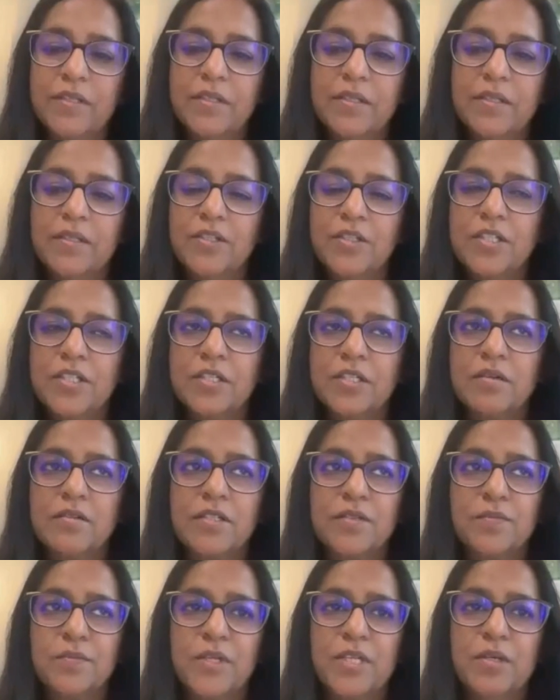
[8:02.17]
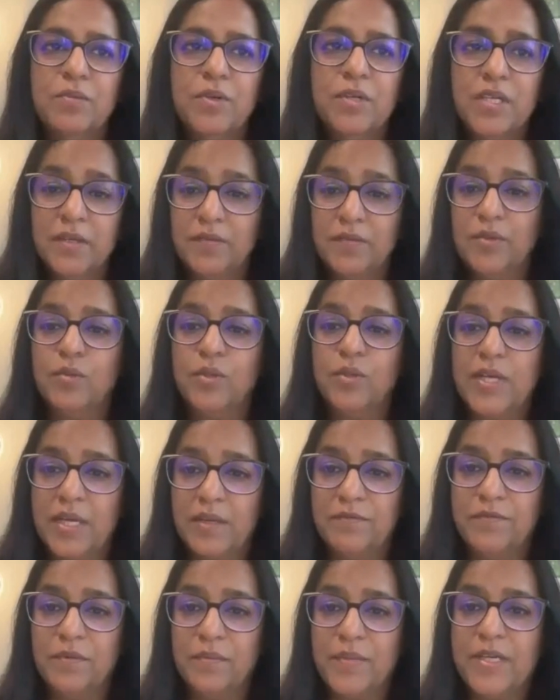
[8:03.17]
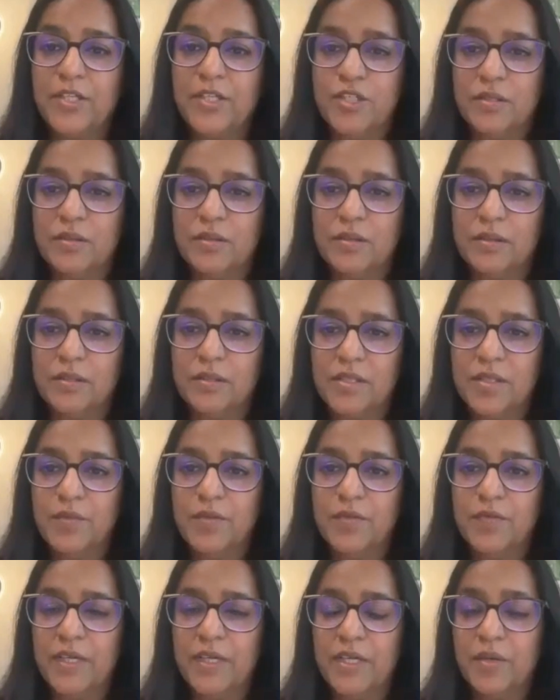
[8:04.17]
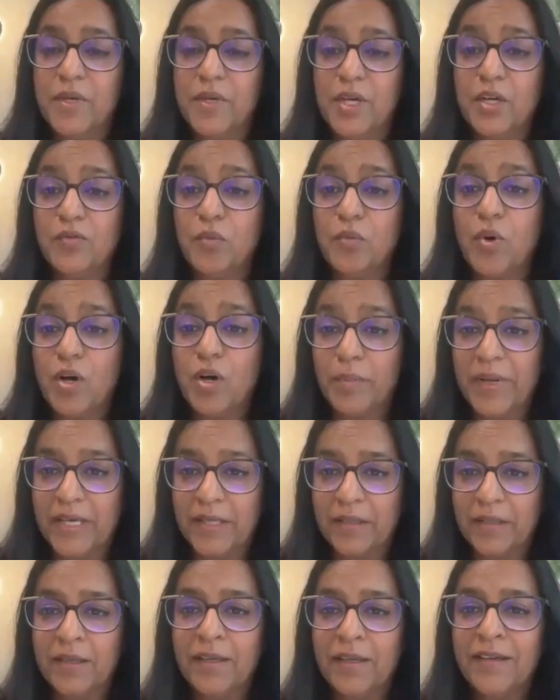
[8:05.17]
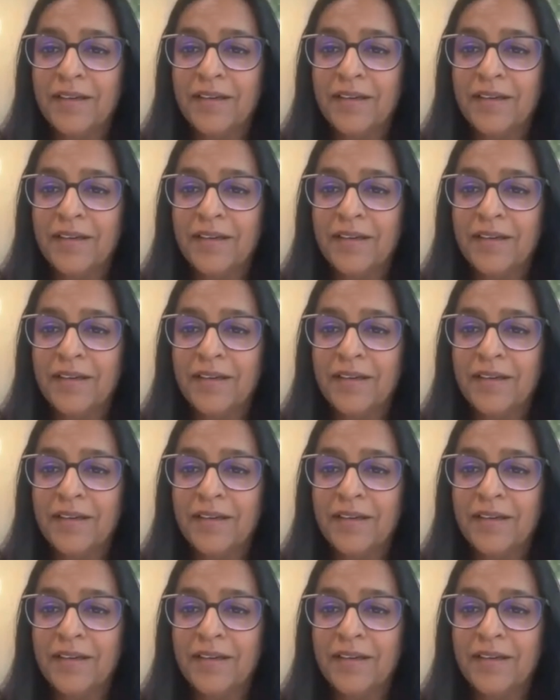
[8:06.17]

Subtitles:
can I just ask, when you were given all that information, because some of it can be overwhelming,